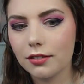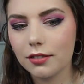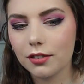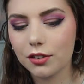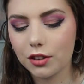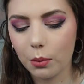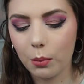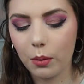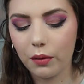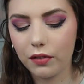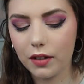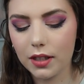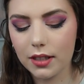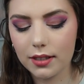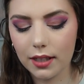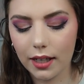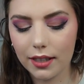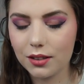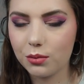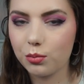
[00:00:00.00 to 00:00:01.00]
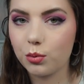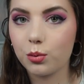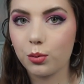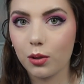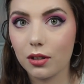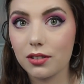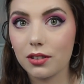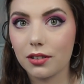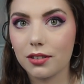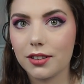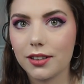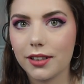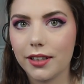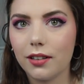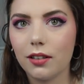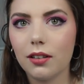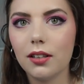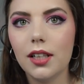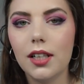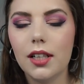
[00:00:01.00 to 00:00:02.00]
some of these items was on
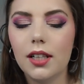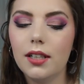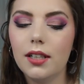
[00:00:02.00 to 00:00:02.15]
sale